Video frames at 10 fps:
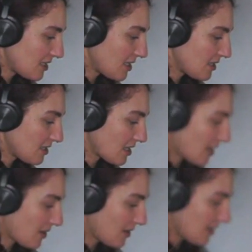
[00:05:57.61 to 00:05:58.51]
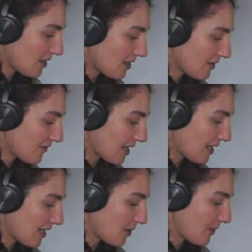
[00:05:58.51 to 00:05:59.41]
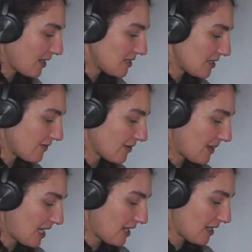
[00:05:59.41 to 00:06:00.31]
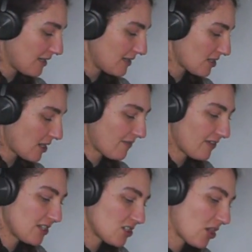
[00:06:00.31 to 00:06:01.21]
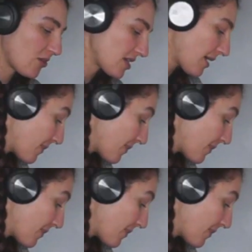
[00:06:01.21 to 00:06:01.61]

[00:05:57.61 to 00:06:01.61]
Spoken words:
So a lot of that liquid from here is hopefully soaked up